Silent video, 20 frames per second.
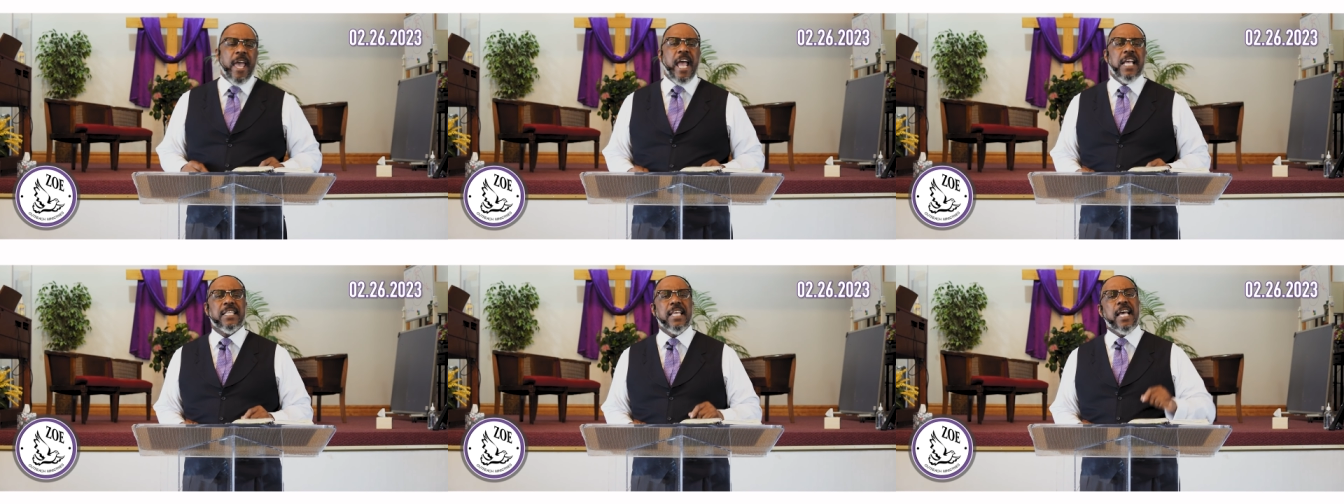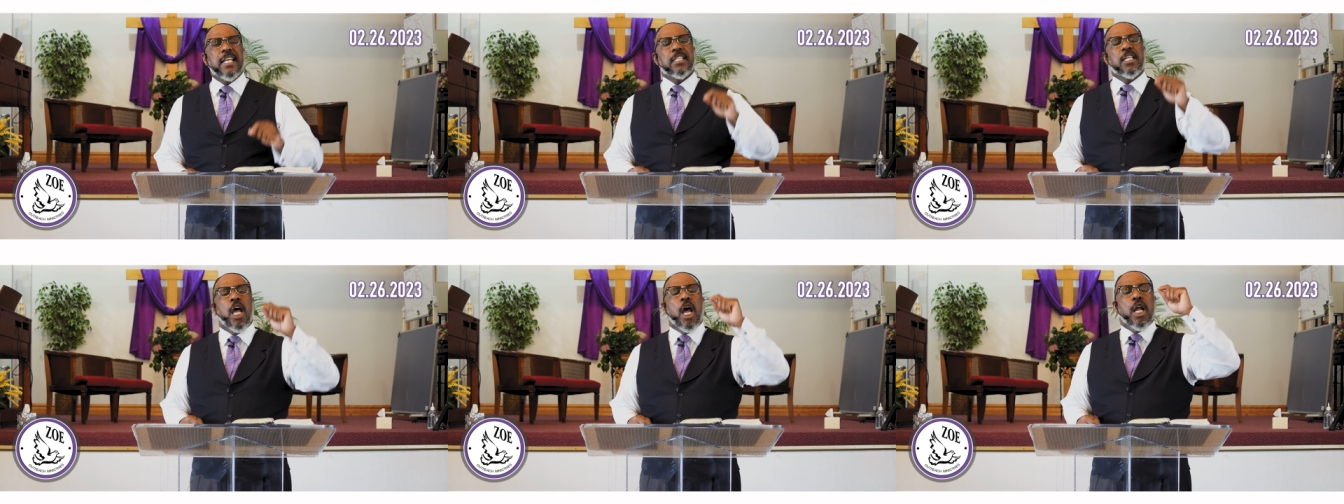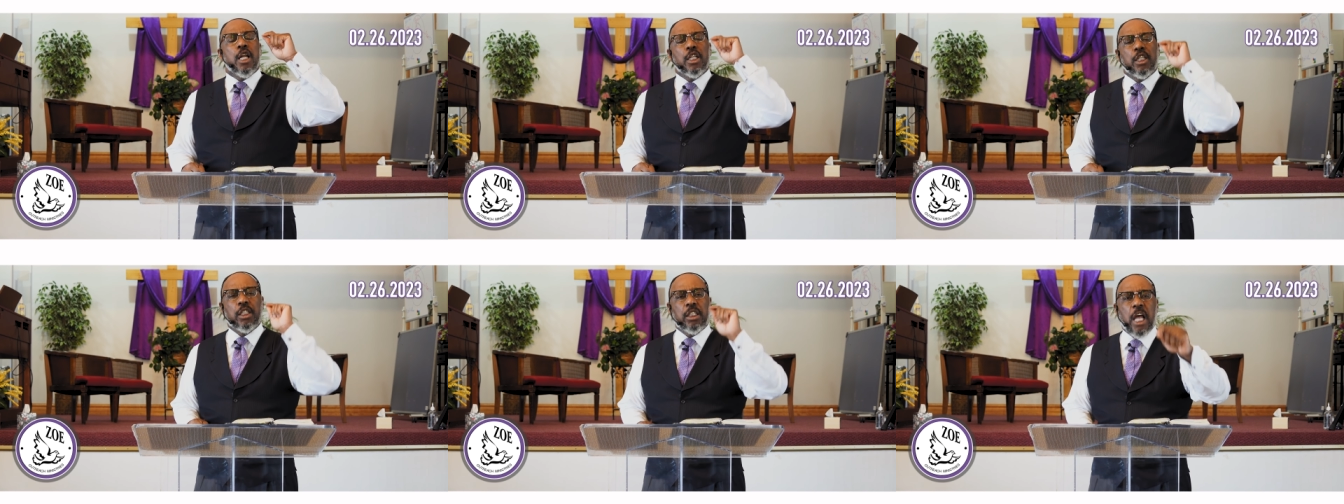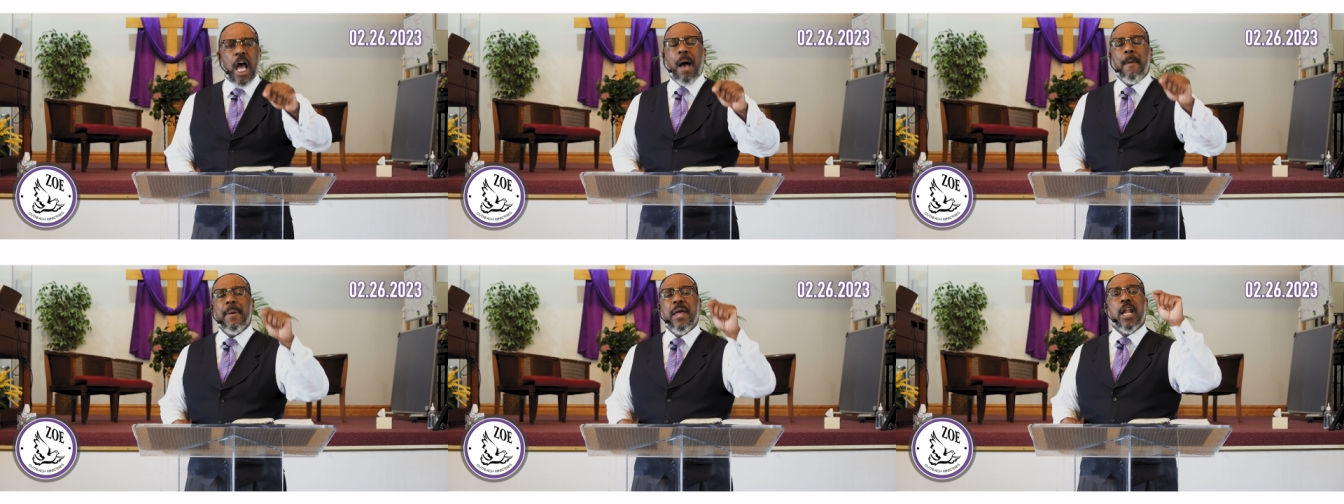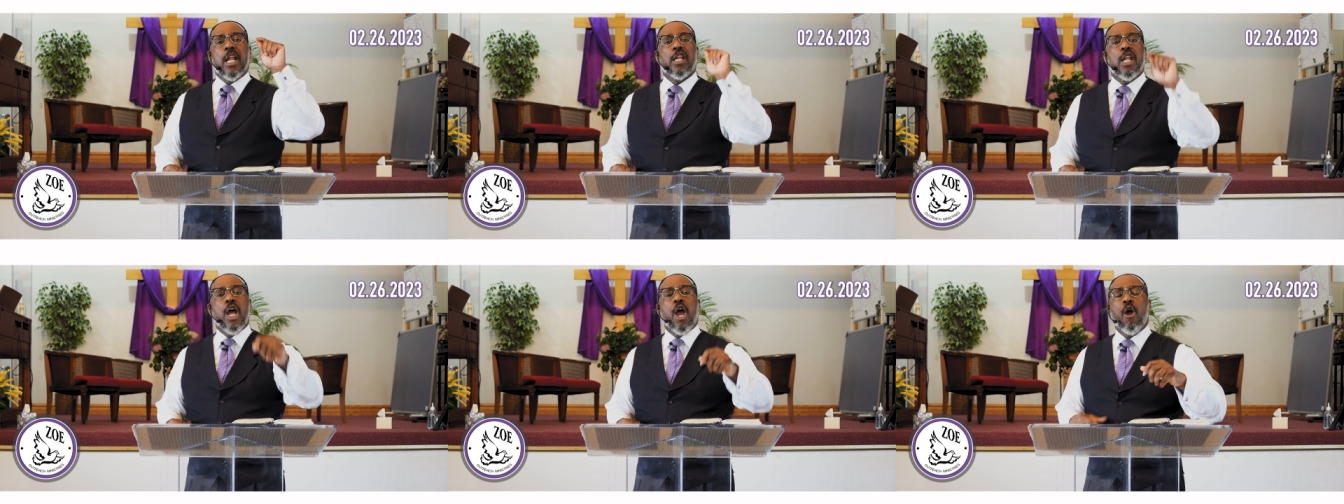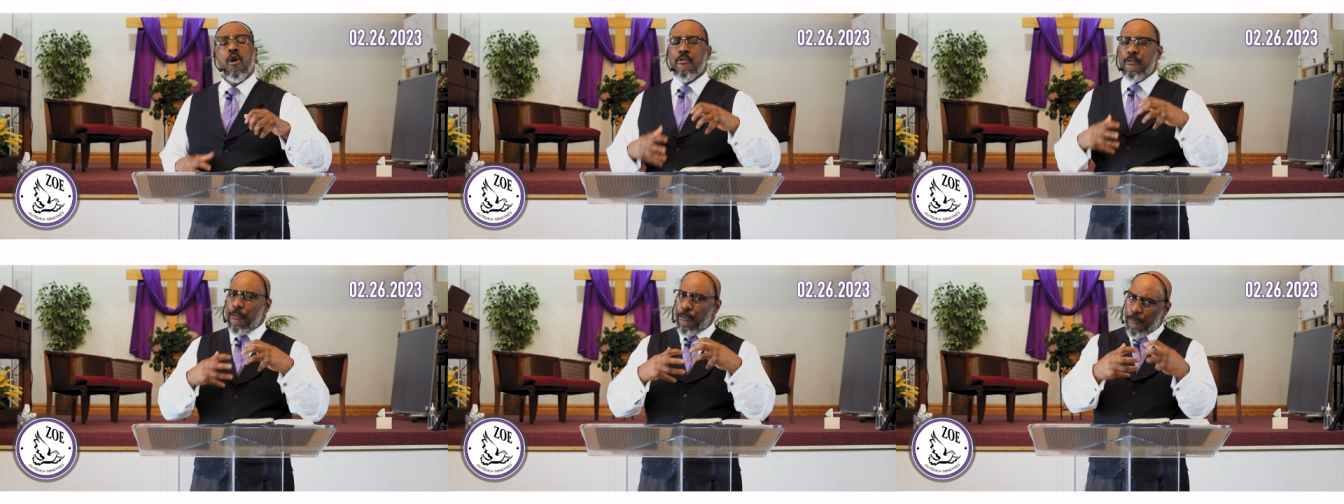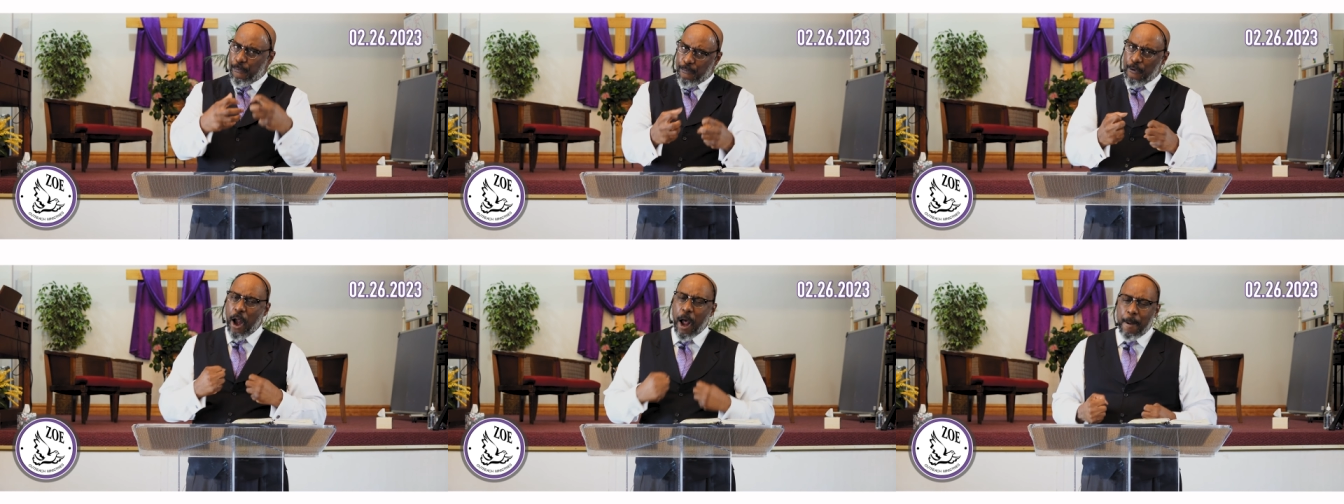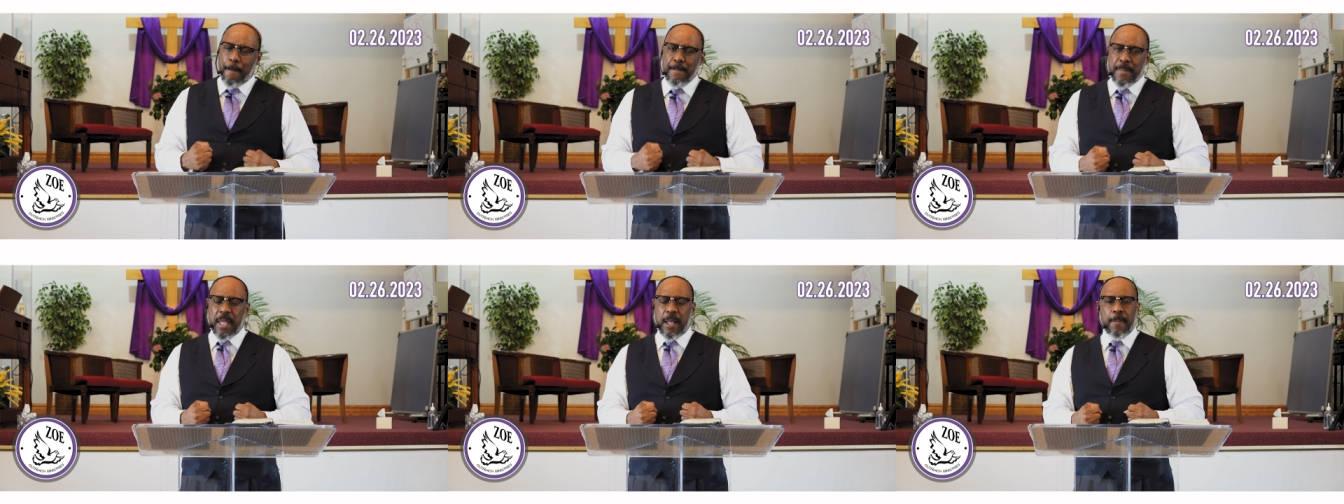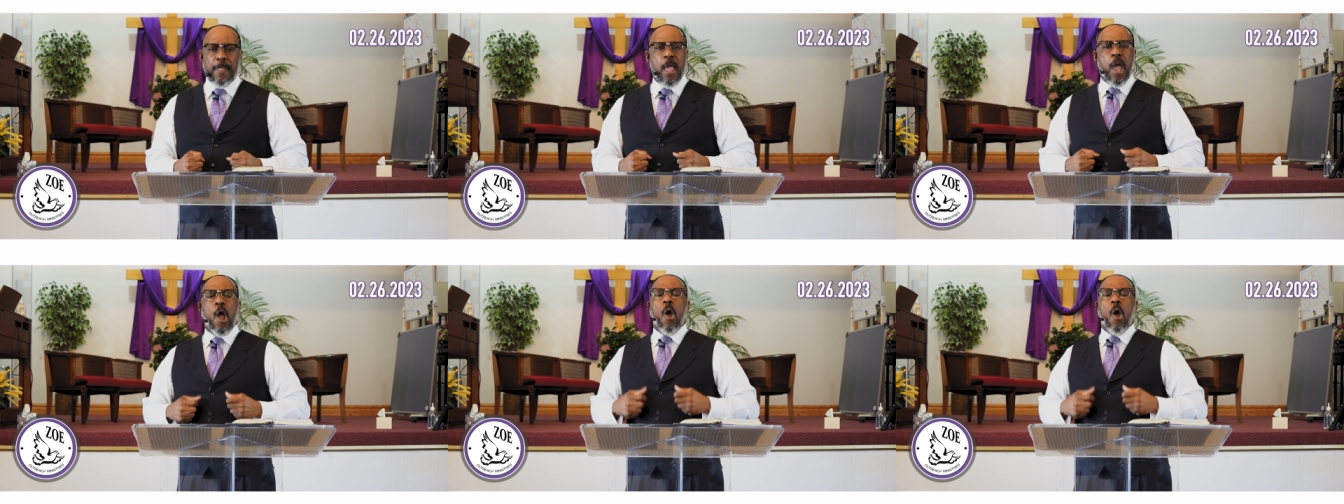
He says, Come and learn from me.